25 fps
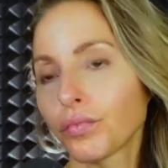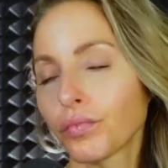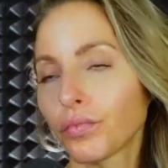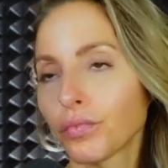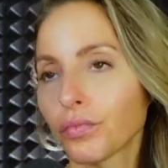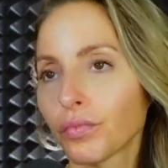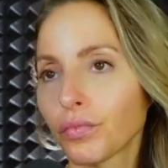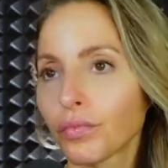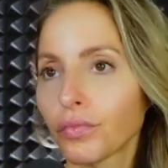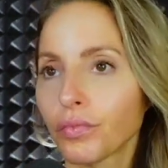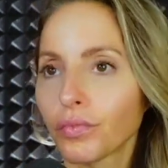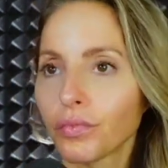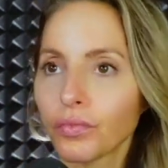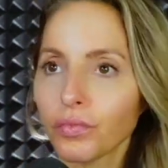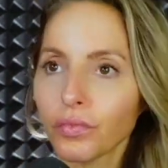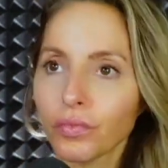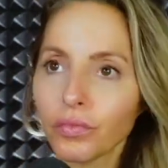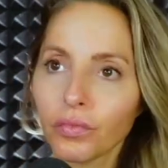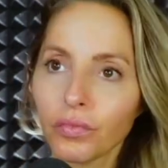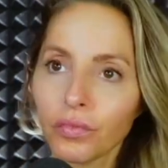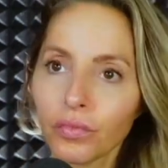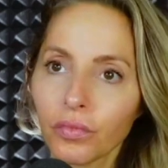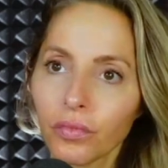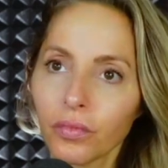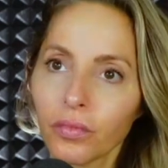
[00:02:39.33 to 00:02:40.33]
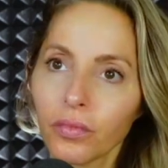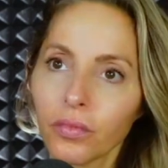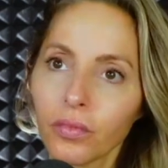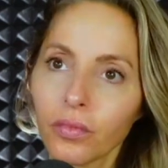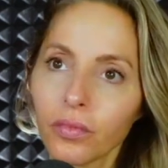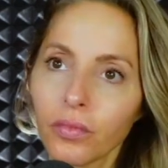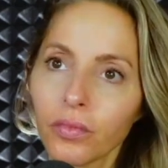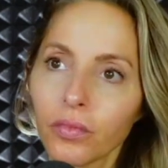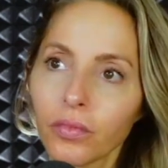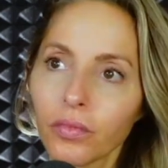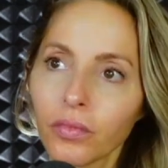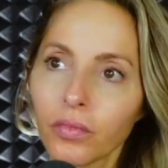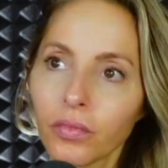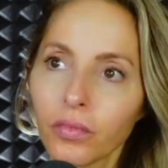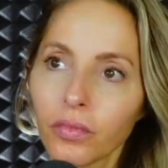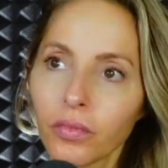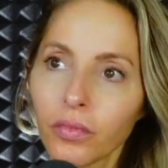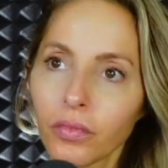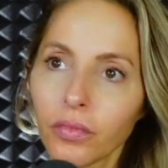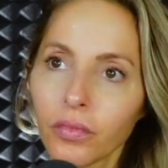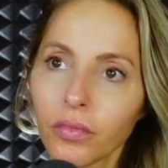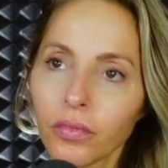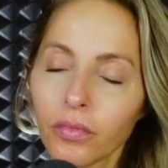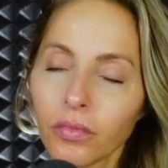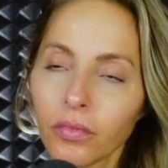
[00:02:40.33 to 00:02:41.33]

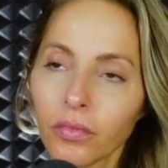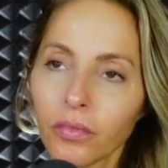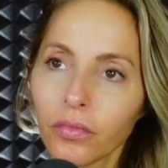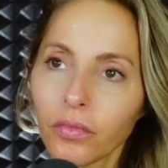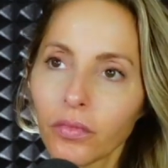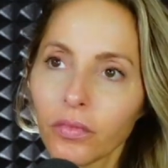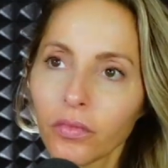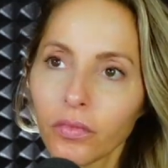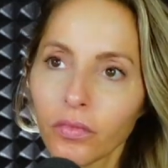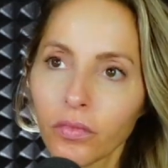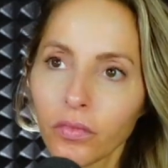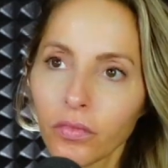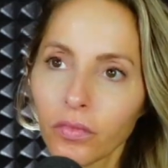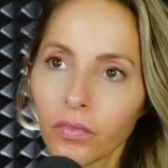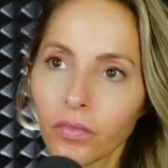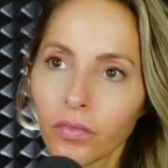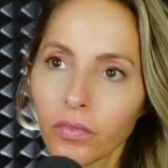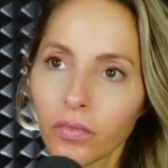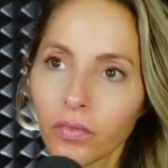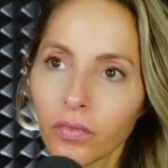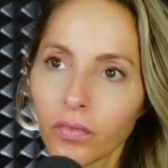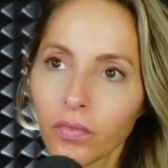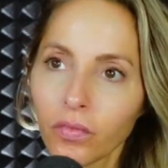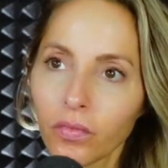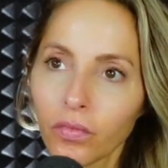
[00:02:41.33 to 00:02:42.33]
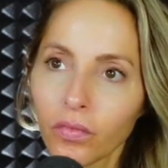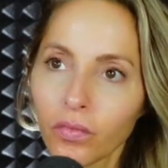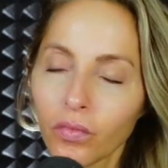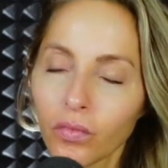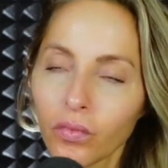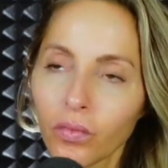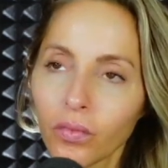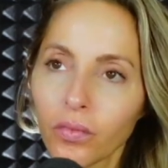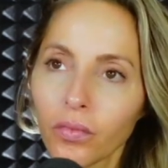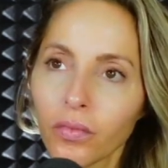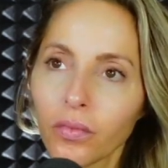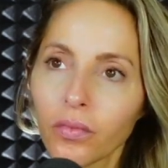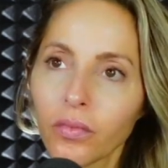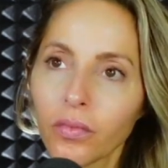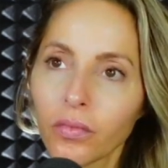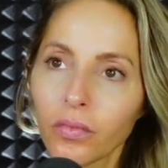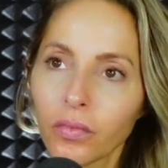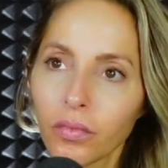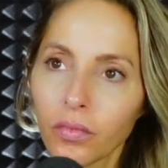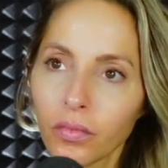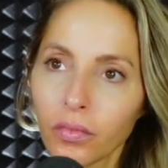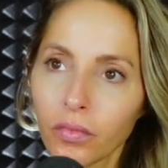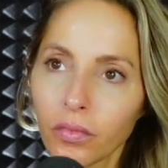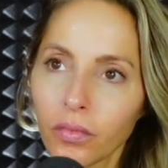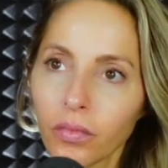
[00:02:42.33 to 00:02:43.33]

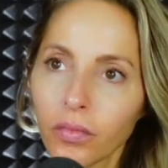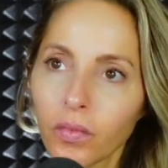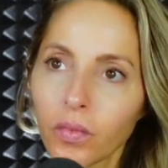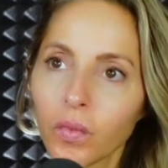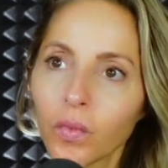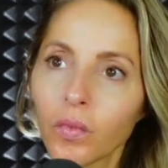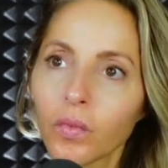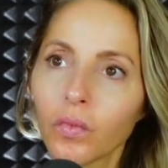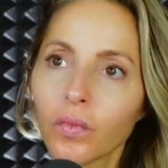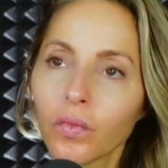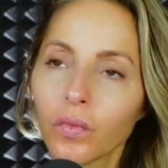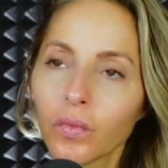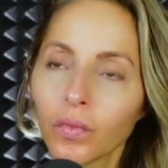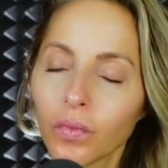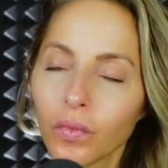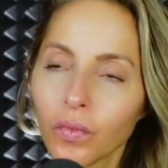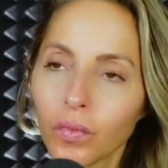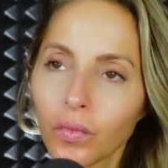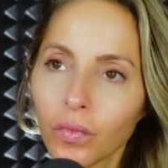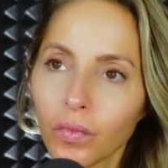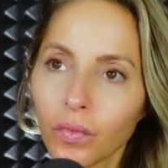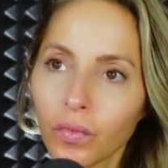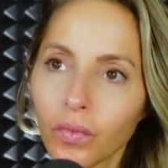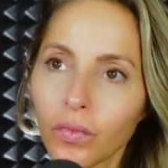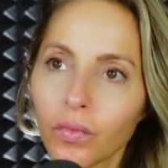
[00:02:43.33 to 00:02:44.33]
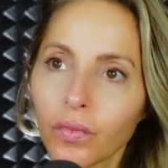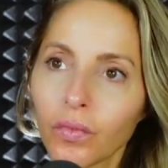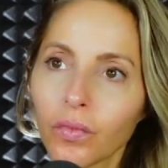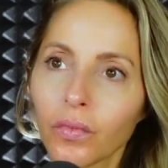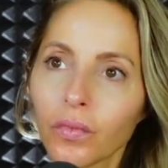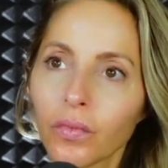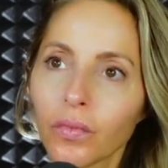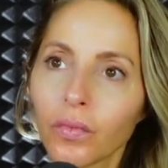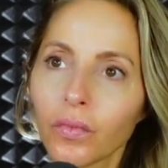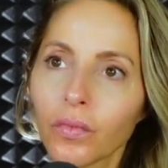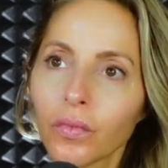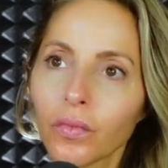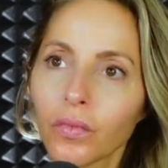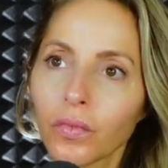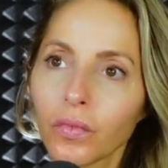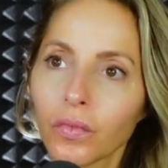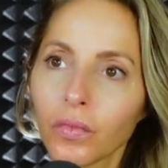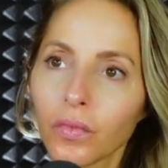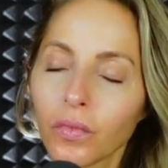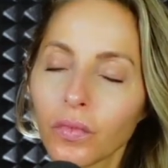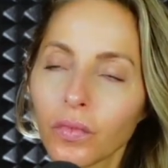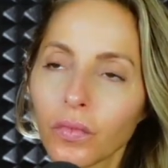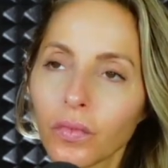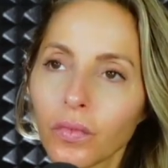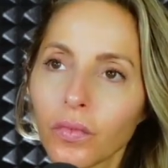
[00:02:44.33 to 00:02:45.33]
(not speaking)